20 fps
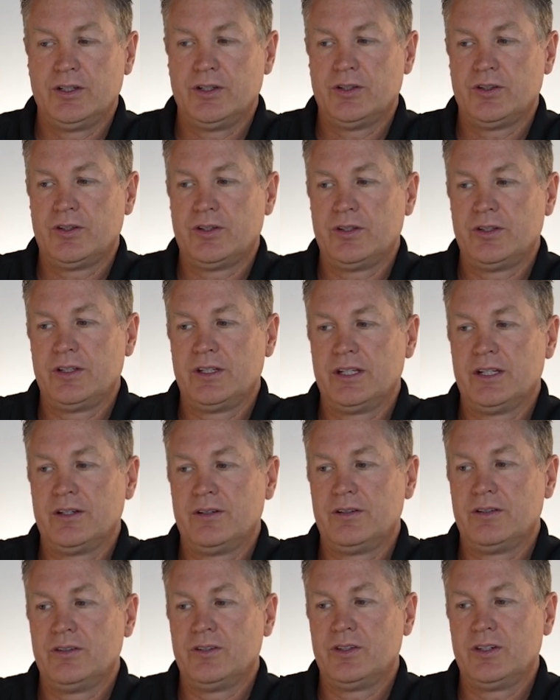So
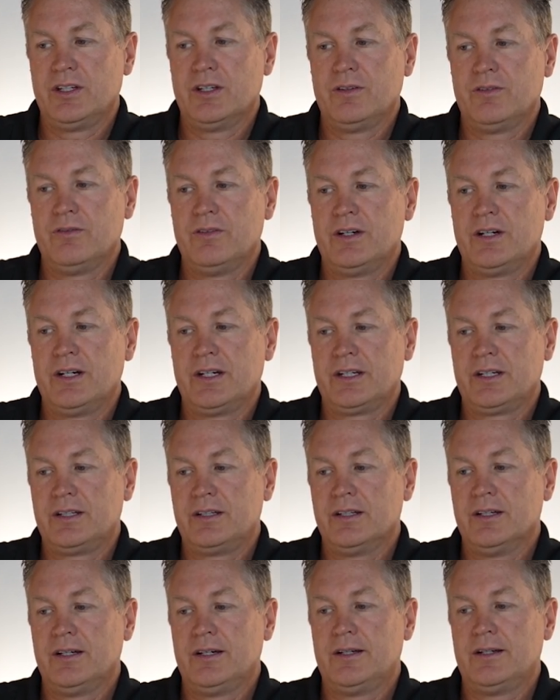you get very
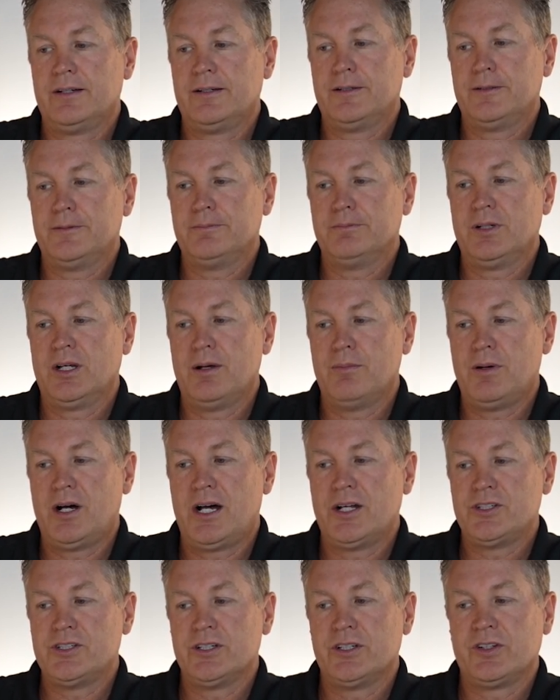
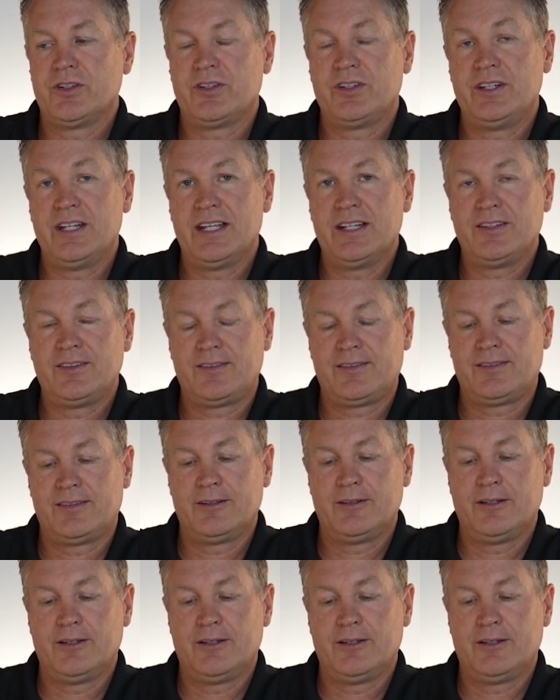homogeneous, dense